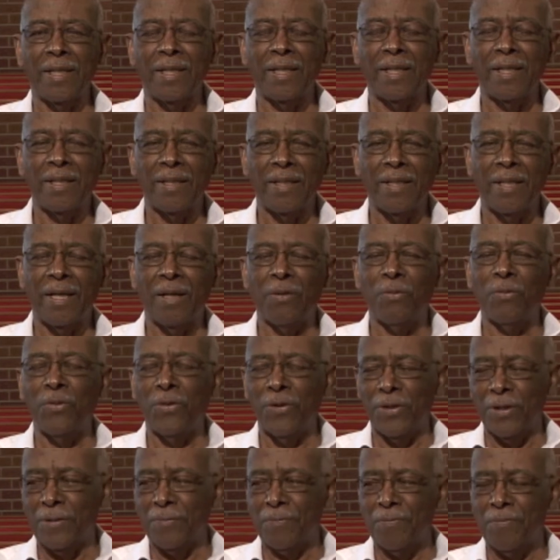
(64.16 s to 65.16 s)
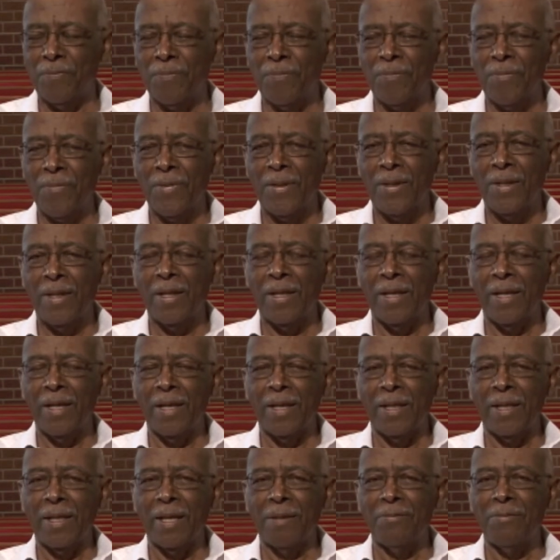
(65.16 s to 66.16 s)
I won.
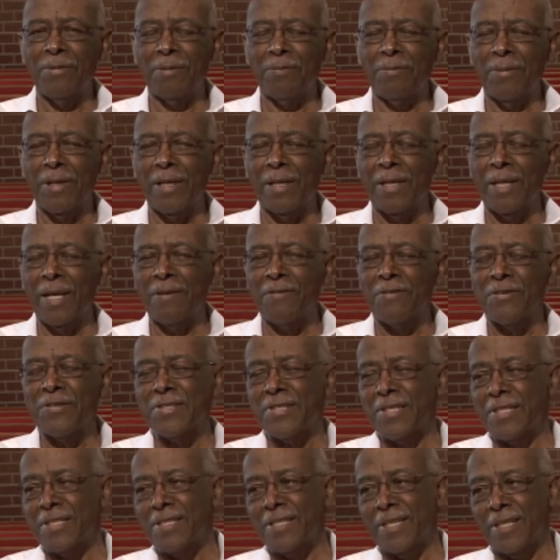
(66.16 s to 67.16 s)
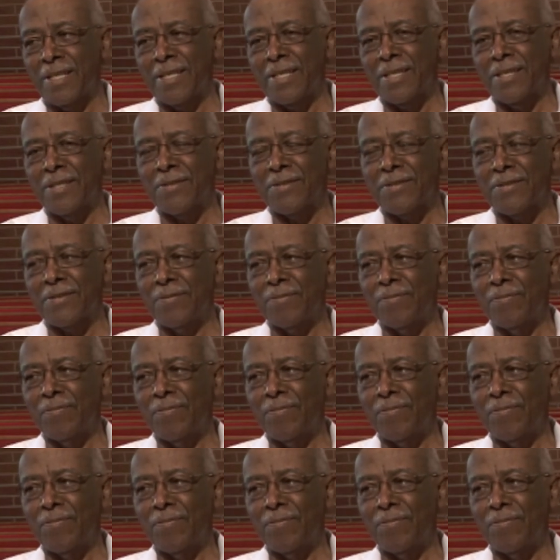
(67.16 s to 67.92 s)
And I've been mayor now for 16 years.